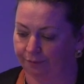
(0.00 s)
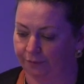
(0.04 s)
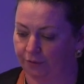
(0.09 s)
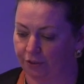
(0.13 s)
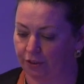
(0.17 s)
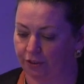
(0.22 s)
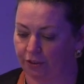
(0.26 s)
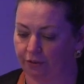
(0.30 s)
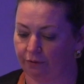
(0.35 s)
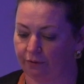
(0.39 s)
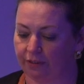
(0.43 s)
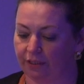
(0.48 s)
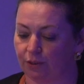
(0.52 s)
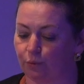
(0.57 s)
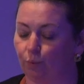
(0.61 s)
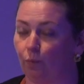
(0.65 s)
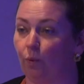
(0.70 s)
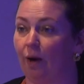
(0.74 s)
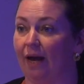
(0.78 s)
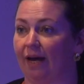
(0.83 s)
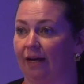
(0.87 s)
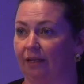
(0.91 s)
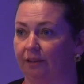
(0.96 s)
To do this
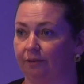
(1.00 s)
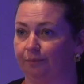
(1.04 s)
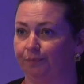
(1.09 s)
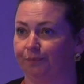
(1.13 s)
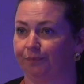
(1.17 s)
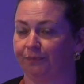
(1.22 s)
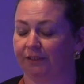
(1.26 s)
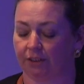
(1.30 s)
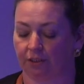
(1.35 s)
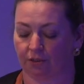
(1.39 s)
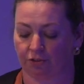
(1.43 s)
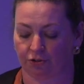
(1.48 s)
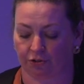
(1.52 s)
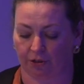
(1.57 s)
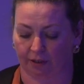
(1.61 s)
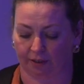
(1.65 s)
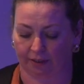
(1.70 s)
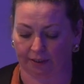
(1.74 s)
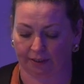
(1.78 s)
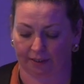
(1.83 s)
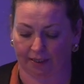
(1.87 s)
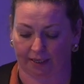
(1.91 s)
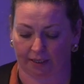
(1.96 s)
well,
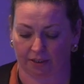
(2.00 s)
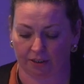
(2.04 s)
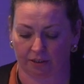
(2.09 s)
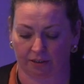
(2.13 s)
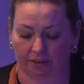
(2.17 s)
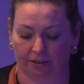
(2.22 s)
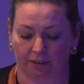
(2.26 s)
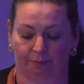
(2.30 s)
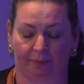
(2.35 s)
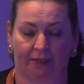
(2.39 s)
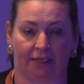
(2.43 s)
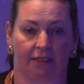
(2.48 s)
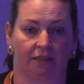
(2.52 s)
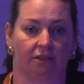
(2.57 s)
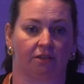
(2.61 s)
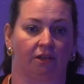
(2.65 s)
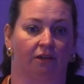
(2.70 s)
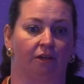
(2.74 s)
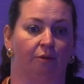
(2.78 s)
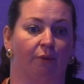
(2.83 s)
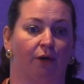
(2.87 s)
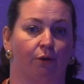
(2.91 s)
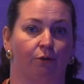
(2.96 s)
strong connections are based
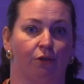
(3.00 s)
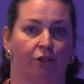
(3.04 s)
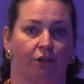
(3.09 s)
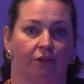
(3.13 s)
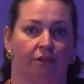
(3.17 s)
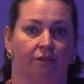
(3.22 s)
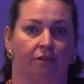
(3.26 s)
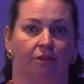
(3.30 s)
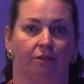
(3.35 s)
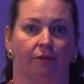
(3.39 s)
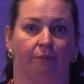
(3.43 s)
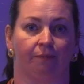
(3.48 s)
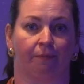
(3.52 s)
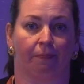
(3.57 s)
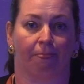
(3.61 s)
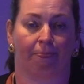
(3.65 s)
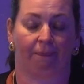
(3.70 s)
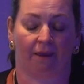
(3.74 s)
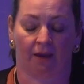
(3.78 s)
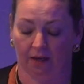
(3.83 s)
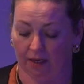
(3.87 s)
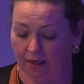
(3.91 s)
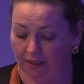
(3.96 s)
on emotions.
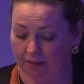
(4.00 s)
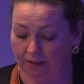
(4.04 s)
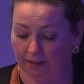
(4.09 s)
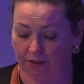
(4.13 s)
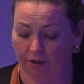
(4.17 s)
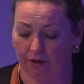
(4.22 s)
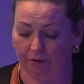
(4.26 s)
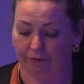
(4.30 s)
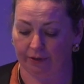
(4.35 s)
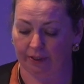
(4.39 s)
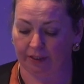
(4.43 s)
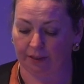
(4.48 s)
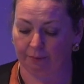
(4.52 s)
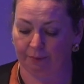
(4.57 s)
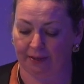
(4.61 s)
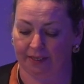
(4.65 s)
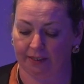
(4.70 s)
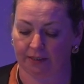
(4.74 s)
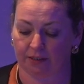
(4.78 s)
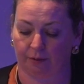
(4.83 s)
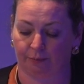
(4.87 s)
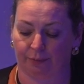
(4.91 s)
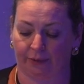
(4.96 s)
They're not really
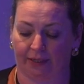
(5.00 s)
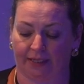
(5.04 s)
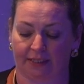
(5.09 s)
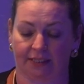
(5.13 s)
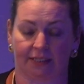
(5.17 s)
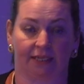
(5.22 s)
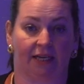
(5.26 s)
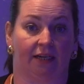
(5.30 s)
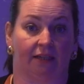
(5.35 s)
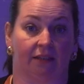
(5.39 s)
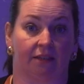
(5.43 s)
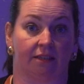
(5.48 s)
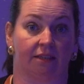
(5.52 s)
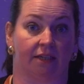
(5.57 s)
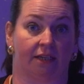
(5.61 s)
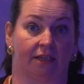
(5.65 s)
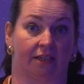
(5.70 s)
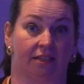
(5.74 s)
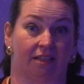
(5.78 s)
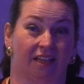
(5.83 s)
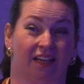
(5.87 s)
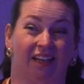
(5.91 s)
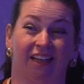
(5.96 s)
based on
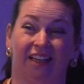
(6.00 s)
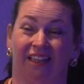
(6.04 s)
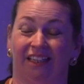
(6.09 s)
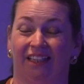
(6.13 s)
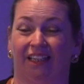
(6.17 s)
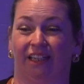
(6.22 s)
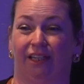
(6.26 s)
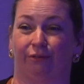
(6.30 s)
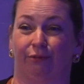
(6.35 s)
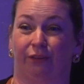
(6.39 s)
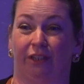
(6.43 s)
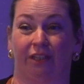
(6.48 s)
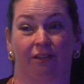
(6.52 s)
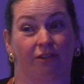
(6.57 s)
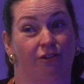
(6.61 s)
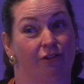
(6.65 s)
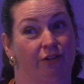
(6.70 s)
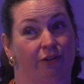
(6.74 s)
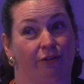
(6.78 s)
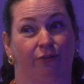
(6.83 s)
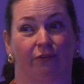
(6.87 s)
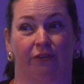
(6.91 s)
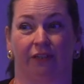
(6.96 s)
practicalities, and really
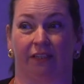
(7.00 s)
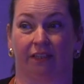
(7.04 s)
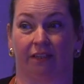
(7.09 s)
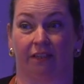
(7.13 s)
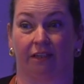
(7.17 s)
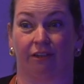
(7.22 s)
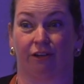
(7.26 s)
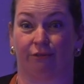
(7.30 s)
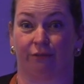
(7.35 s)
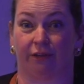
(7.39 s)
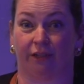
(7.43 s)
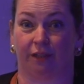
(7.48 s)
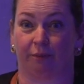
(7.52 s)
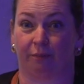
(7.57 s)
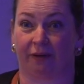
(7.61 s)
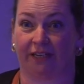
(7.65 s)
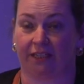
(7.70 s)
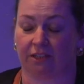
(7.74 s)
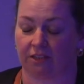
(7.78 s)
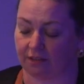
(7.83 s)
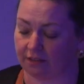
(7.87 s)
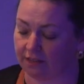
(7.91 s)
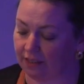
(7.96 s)
truthfully, they're not really
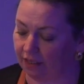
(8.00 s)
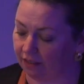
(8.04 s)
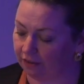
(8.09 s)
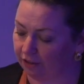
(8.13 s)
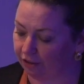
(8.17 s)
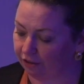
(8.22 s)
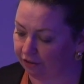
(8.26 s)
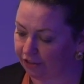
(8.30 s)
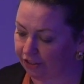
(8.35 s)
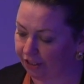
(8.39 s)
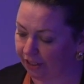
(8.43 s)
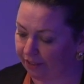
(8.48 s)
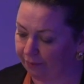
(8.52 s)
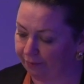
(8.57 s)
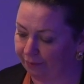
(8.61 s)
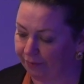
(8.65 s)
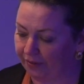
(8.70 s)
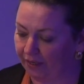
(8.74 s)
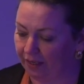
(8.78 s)
based on technology.